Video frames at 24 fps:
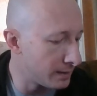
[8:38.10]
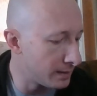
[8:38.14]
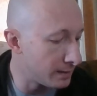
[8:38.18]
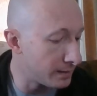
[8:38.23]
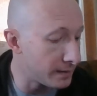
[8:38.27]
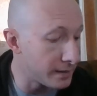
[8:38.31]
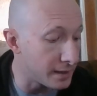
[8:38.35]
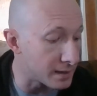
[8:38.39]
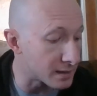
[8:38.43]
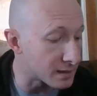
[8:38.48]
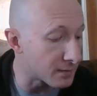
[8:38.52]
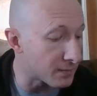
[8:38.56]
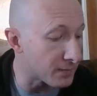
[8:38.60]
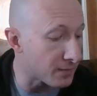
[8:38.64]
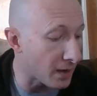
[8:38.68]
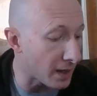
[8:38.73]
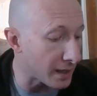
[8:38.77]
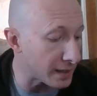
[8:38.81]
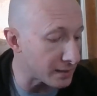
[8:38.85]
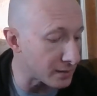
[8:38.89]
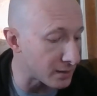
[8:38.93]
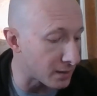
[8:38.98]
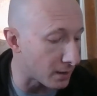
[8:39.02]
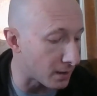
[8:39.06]
"He is a
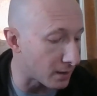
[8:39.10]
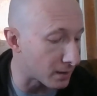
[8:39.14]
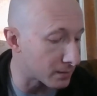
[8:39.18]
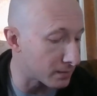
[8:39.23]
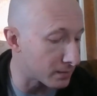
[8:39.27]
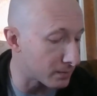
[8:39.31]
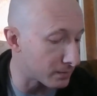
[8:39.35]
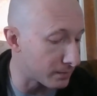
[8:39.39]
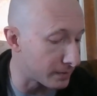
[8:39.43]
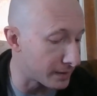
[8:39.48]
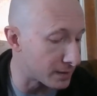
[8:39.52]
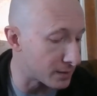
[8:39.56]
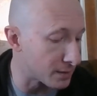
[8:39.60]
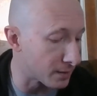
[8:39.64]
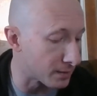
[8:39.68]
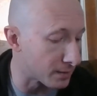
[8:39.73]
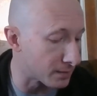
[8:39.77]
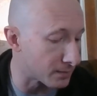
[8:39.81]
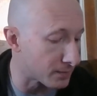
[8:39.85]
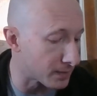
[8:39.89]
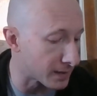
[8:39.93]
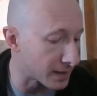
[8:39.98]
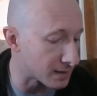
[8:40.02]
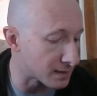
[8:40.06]
fine dog,"
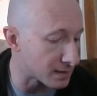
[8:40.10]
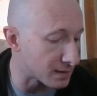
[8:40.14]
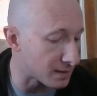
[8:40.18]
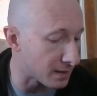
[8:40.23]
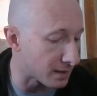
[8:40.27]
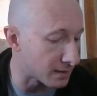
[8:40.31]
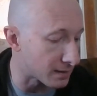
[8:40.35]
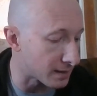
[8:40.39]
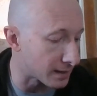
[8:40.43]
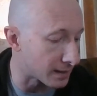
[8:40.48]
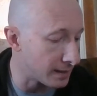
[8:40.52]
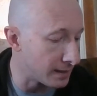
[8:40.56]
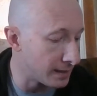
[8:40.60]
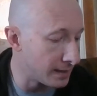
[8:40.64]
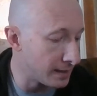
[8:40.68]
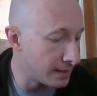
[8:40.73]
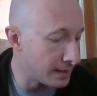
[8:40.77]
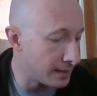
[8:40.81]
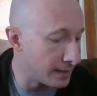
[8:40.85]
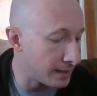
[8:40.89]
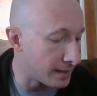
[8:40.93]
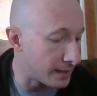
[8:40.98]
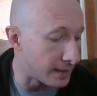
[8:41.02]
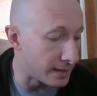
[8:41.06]
returned Forgets-Nothing,
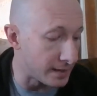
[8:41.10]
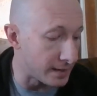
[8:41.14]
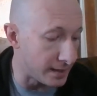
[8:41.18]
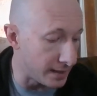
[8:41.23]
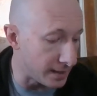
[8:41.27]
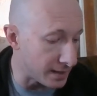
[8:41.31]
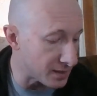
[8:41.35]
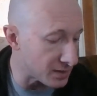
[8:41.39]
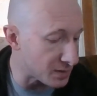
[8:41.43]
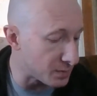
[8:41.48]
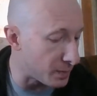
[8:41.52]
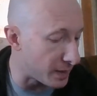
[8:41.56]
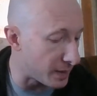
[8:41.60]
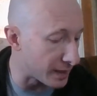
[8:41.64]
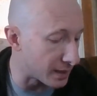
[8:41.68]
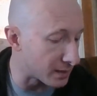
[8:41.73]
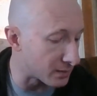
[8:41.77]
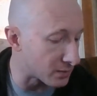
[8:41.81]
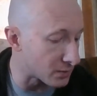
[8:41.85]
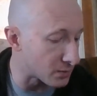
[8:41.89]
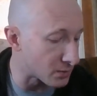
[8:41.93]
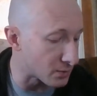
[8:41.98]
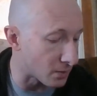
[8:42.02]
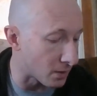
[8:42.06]
"and he is big
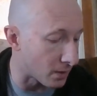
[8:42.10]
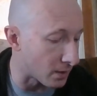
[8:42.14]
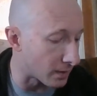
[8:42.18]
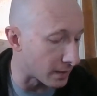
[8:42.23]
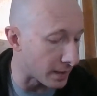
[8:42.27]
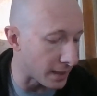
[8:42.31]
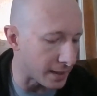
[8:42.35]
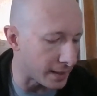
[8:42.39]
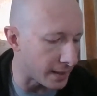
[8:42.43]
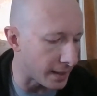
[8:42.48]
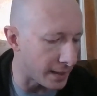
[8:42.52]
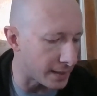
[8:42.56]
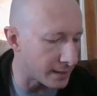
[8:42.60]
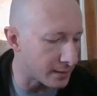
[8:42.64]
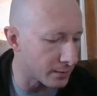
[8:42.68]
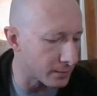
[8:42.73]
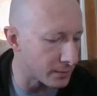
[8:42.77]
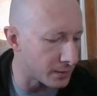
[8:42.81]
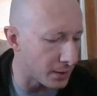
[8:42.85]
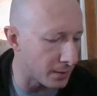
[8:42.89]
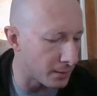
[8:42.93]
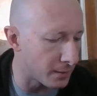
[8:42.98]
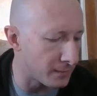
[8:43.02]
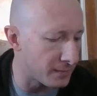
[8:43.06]
and strong. I don't
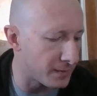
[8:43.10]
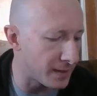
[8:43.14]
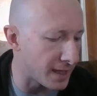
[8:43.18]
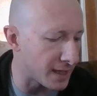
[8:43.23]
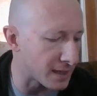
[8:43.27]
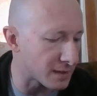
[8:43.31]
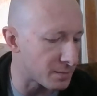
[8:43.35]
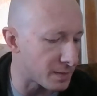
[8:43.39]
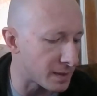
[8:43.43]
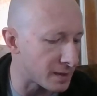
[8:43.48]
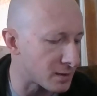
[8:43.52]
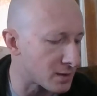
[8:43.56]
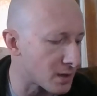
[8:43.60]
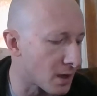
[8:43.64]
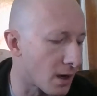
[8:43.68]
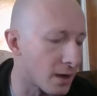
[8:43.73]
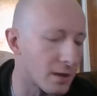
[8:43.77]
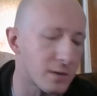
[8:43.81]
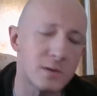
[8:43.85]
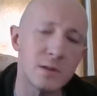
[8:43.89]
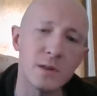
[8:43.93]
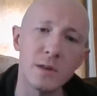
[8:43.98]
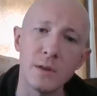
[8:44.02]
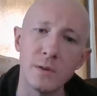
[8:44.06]
know if he has been
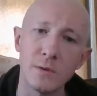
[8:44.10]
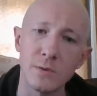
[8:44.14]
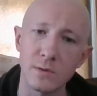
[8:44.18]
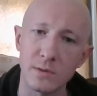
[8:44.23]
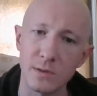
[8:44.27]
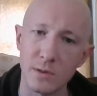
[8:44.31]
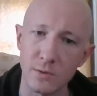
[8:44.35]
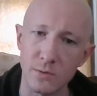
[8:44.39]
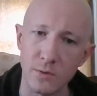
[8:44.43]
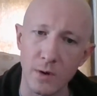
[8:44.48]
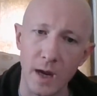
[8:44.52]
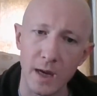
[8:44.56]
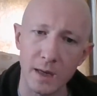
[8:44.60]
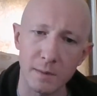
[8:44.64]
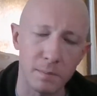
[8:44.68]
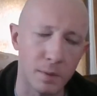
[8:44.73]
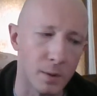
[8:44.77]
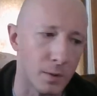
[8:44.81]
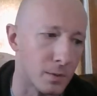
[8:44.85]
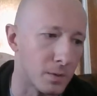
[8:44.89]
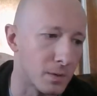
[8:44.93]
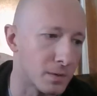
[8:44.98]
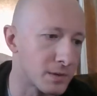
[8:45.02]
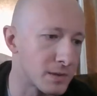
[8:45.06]
taught to use the drag
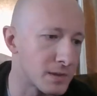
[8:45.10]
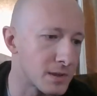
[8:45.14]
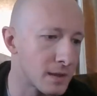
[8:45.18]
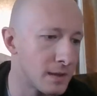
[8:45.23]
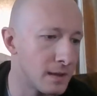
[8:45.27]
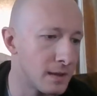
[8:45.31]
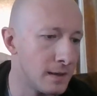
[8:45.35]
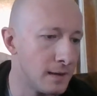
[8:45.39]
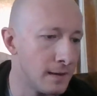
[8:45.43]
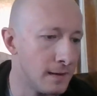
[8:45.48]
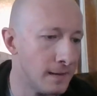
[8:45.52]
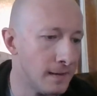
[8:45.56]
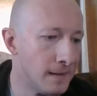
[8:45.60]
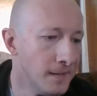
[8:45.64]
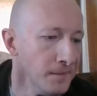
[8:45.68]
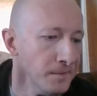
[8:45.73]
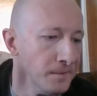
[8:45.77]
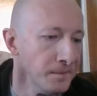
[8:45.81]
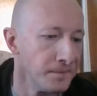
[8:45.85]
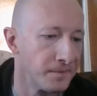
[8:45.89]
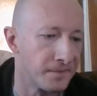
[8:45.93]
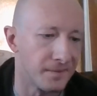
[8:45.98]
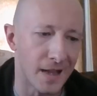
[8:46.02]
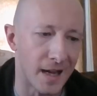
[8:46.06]
poles."
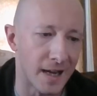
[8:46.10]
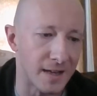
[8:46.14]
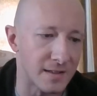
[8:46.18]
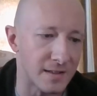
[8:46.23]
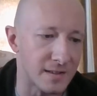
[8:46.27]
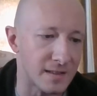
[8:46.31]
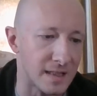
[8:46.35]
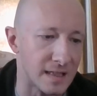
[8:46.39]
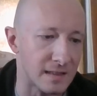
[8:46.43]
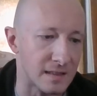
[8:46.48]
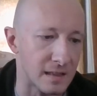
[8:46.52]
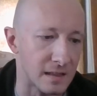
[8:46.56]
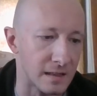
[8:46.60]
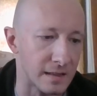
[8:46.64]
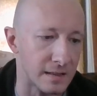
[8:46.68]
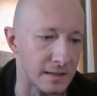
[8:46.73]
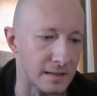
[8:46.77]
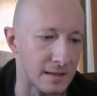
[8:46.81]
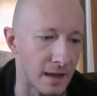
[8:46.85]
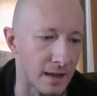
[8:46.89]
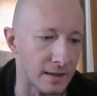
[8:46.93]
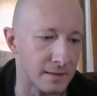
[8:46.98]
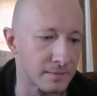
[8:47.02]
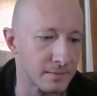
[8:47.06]
"That is easily
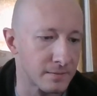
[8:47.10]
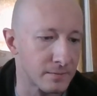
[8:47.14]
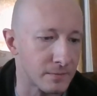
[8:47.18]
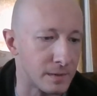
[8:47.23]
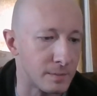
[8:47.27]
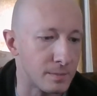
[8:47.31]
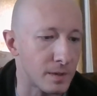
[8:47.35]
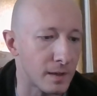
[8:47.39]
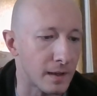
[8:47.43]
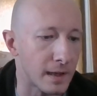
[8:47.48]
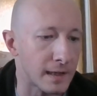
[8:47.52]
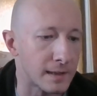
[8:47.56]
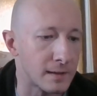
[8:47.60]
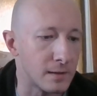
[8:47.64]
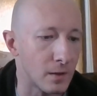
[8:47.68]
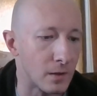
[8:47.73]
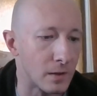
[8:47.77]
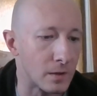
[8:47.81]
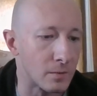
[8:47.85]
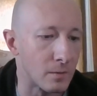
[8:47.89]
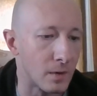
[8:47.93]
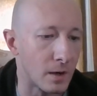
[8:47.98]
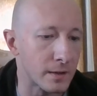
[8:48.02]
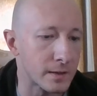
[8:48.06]
done," replied
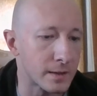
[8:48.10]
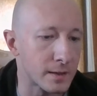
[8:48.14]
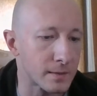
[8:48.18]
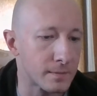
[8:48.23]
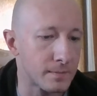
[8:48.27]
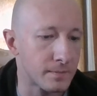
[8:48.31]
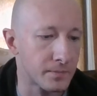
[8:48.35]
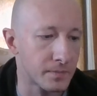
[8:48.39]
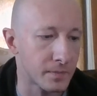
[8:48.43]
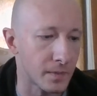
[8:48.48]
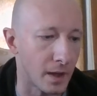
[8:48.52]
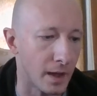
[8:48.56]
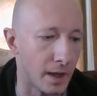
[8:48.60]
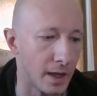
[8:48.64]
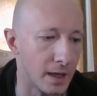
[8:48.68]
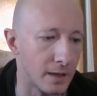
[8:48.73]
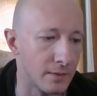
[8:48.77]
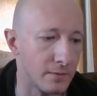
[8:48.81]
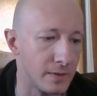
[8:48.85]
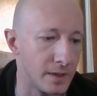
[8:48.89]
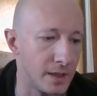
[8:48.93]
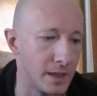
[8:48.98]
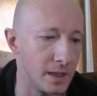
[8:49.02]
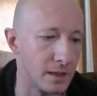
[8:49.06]
Long Walker. "I
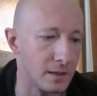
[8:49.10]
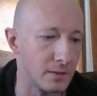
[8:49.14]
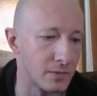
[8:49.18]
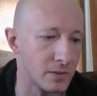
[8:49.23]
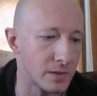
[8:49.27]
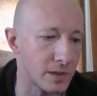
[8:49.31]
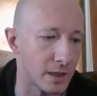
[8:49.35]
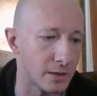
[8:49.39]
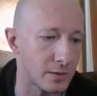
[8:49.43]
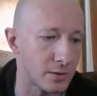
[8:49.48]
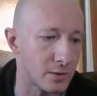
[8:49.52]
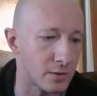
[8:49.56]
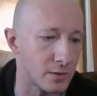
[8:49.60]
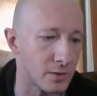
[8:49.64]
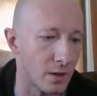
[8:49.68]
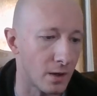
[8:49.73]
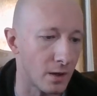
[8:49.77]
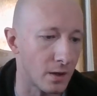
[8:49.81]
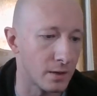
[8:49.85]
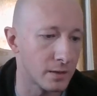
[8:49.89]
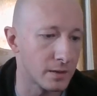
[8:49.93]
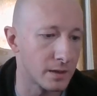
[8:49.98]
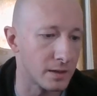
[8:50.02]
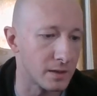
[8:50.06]
have need of such a
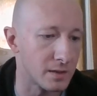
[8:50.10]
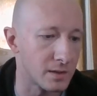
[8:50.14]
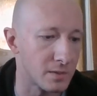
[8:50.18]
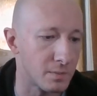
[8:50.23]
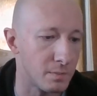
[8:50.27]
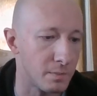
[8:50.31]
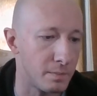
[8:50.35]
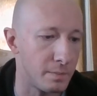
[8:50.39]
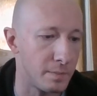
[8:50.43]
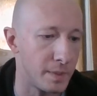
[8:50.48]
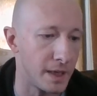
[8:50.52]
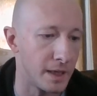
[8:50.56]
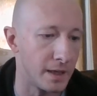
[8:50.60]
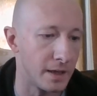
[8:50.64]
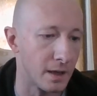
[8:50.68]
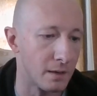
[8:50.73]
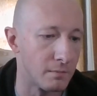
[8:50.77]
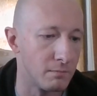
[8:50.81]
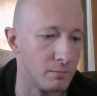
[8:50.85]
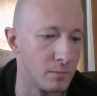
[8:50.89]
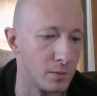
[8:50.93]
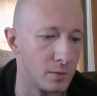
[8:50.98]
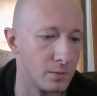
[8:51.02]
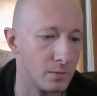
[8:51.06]
dog. It has been a
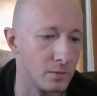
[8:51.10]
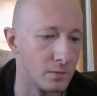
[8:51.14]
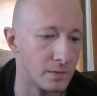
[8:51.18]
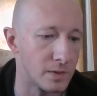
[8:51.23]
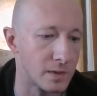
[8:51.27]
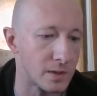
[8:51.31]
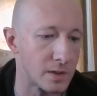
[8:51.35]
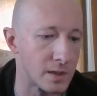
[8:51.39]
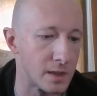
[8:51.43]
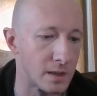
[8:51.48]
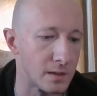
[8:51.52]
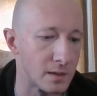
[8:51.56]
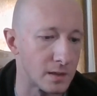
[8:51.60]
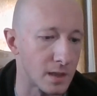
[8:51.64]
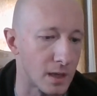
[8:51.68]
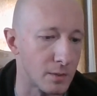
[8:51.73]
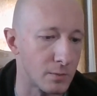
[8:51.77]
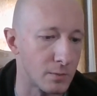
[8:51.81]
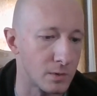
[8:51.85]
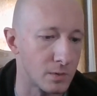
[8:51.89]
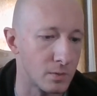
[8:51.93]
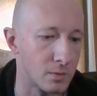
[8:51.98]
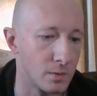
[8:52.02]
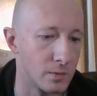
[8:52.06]
moon since I
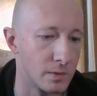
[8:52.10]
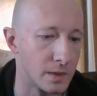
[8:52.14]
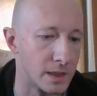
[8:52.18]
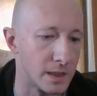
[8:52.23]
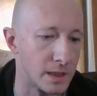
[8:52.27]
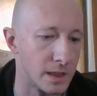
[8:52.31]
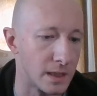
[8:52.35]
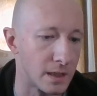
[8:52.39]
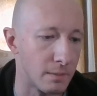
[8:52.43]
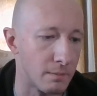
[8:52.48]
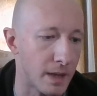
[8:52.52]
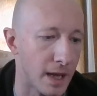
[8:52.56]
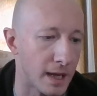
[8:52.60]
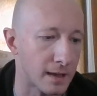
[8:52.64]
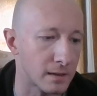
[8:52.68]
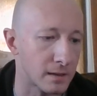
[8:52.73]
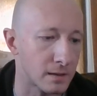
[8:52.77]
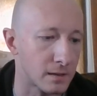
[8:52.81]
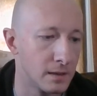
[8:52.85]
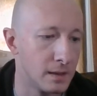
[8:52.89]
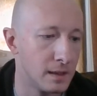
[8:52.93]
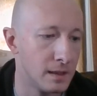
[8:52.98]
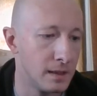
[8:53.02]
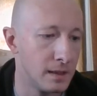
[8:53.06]
was wounded in a battle.